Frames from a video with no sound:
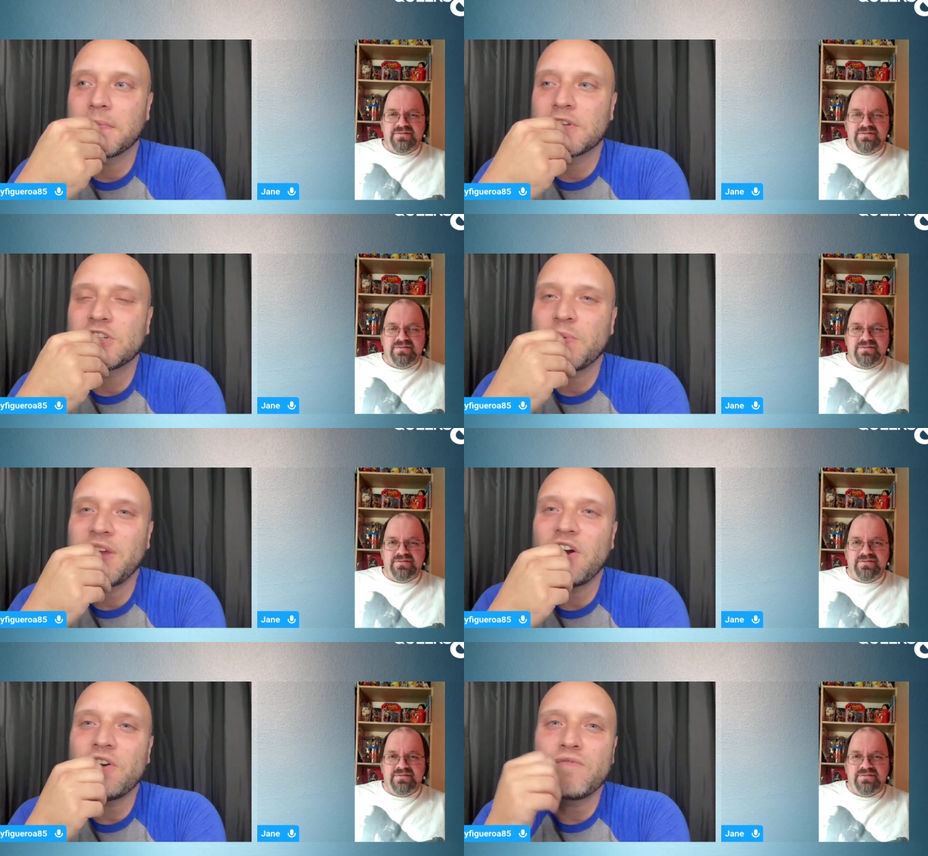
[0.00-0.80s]
Speaker 1: So
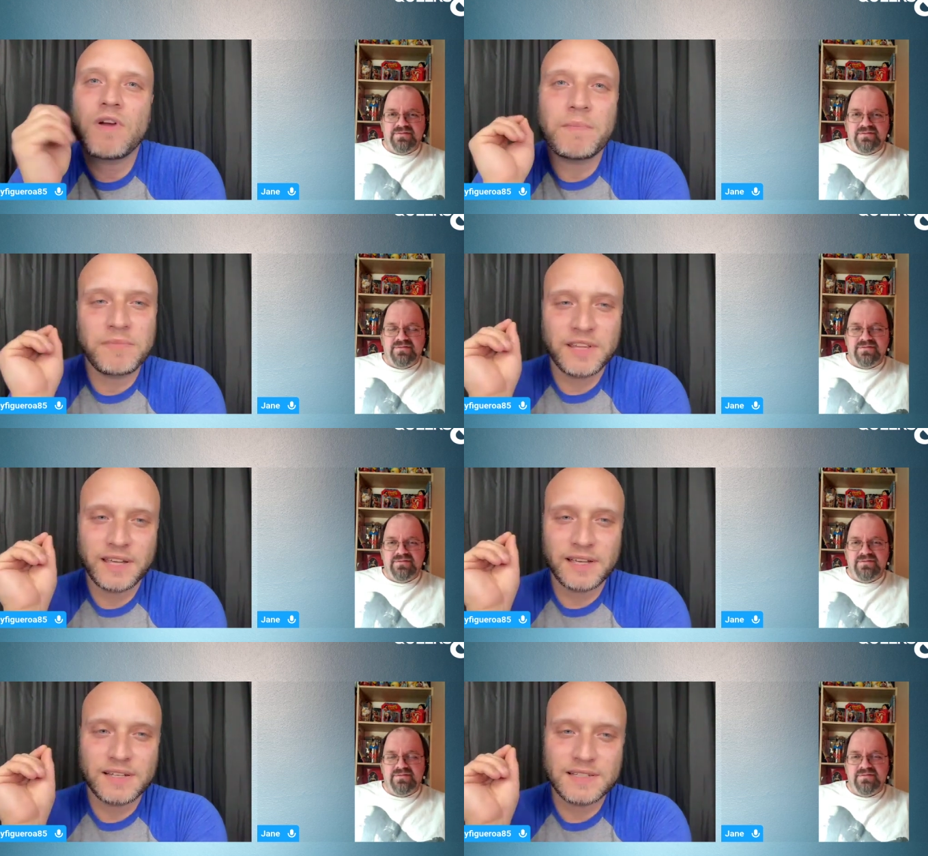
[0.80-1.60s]
we heard
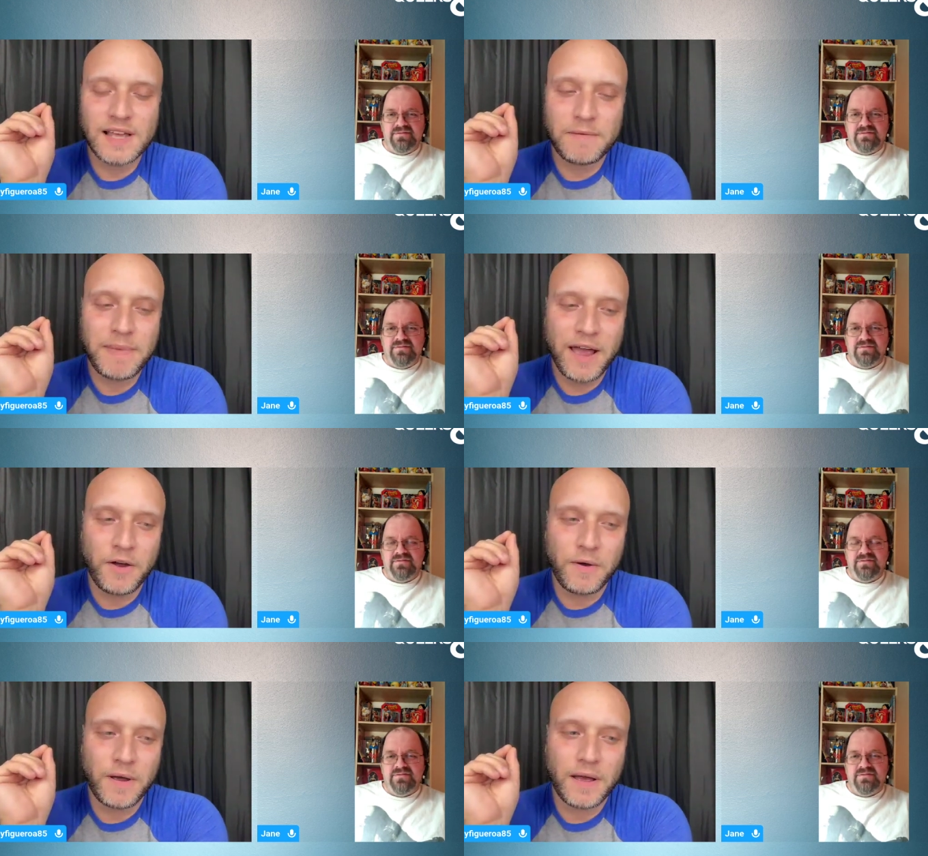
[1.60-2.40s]
rumblings
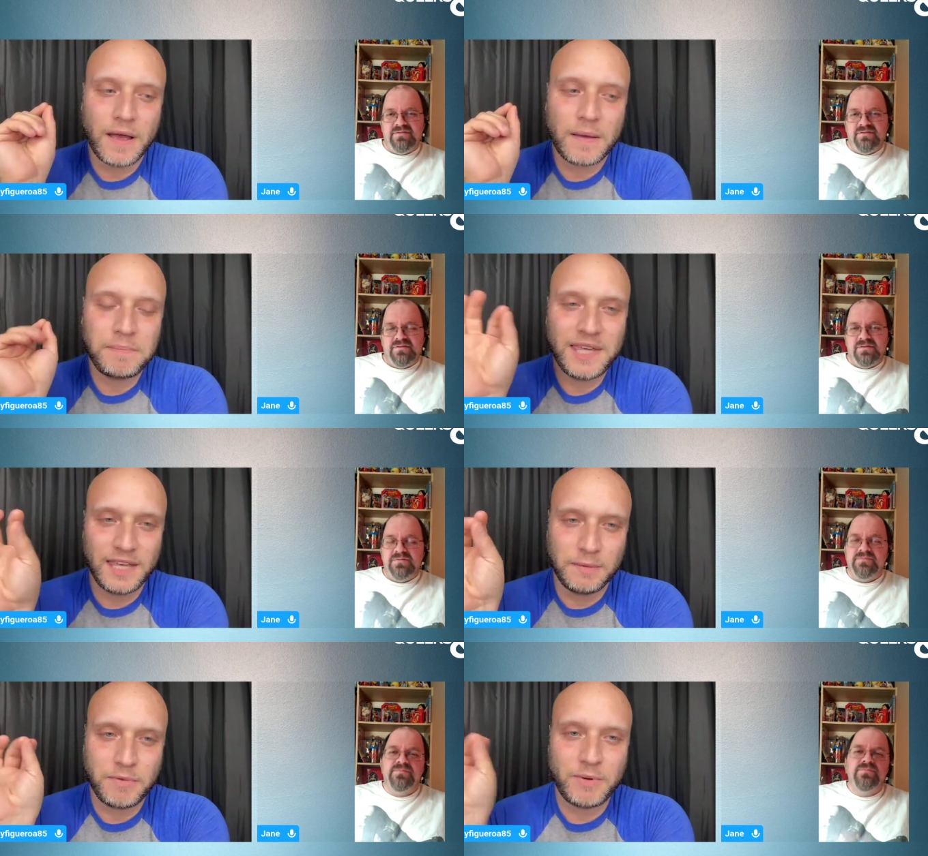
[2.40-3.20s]
about
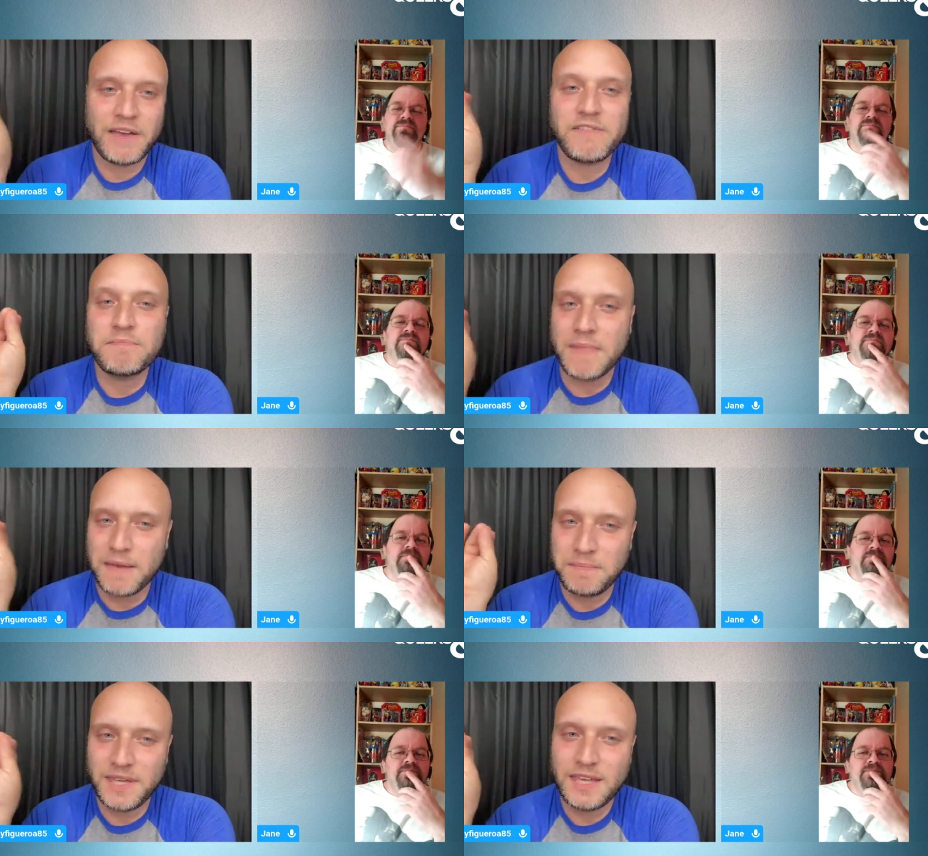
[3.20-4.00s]
Pete, but we haven't
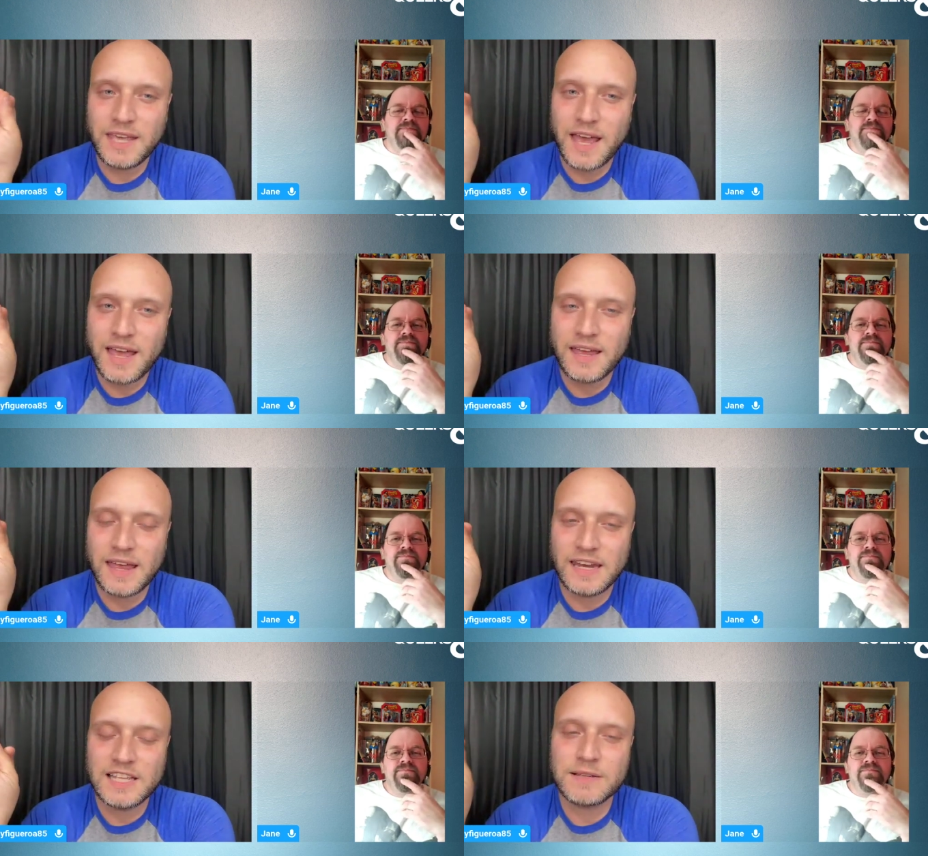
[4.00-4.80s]
met Pete yet,
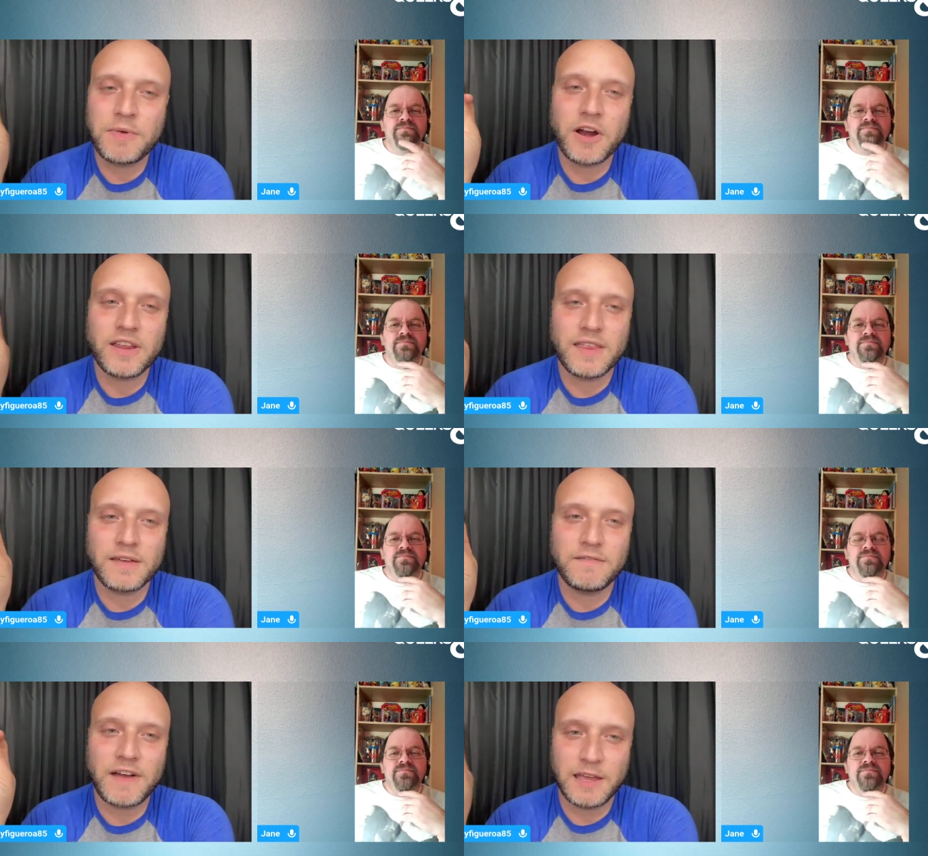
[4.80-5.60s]
and he's a part of
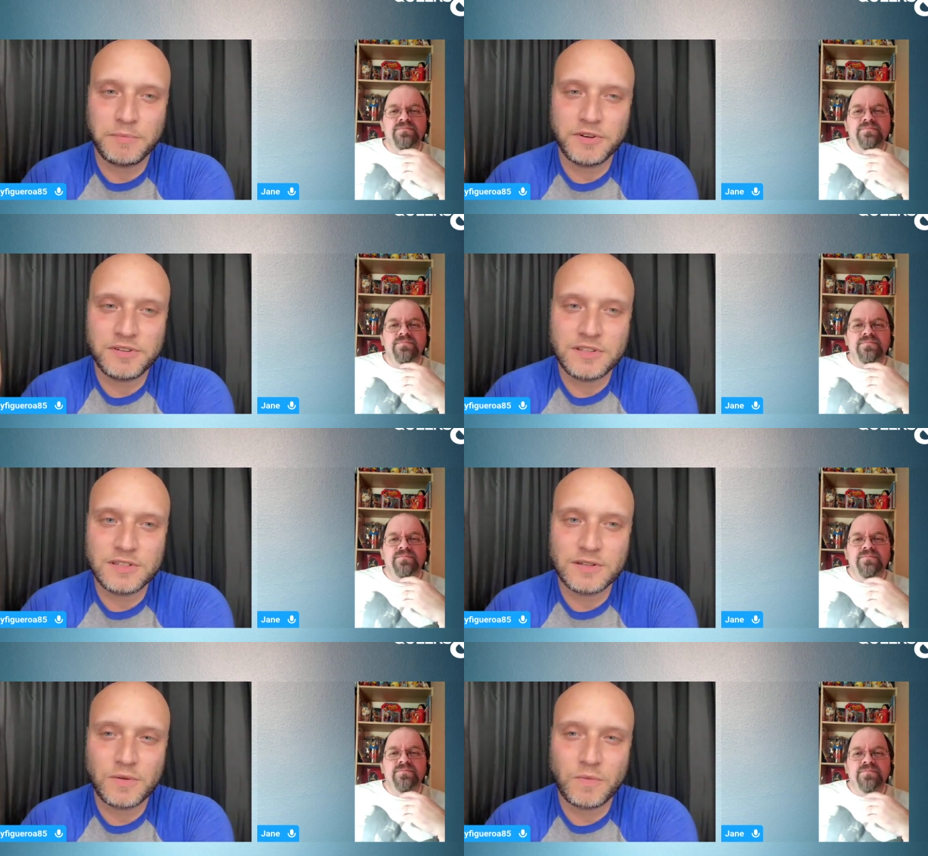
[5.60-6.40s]
the
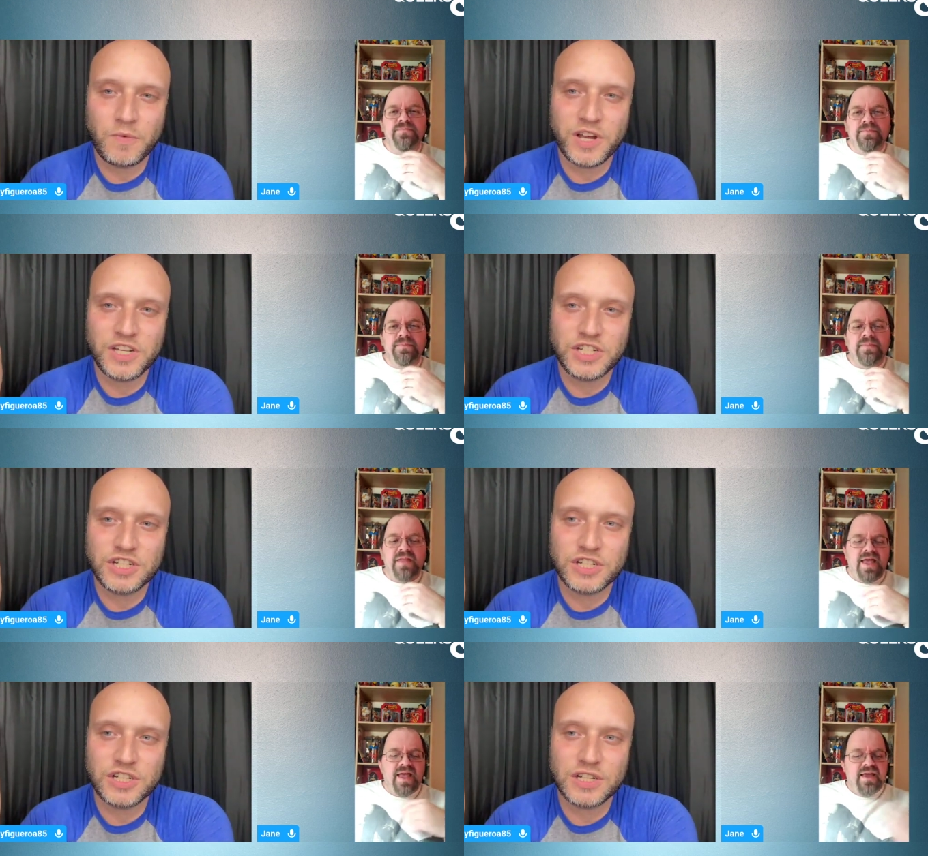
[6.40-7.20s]
Vipers,
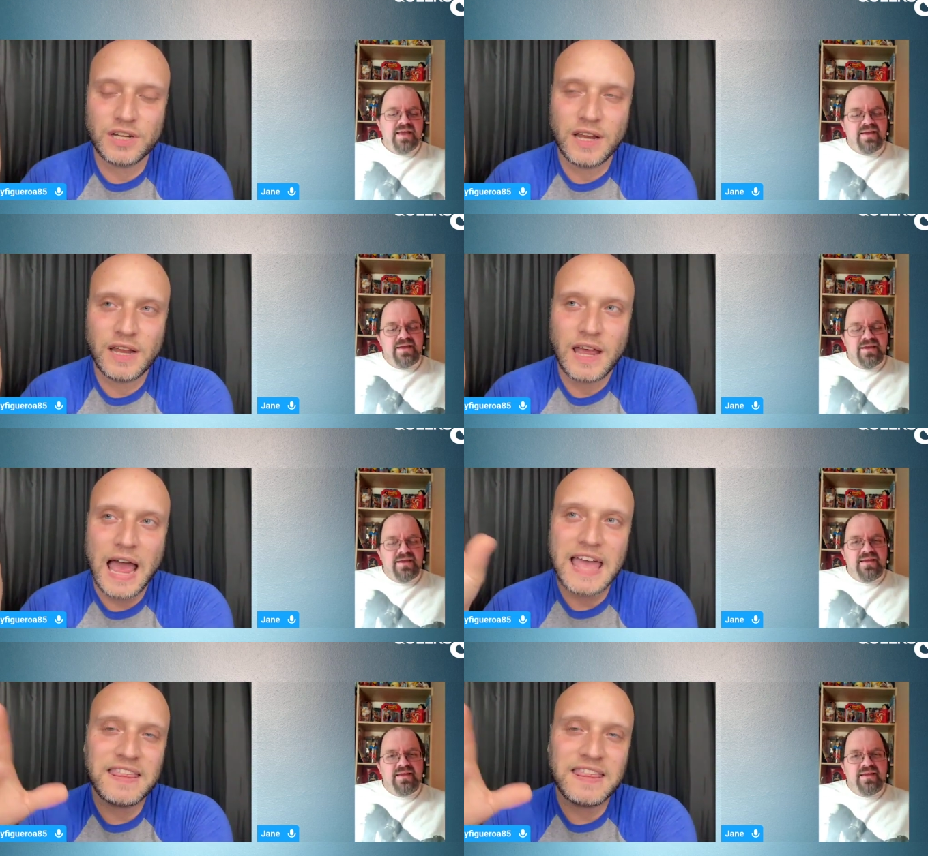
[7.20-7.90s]
which I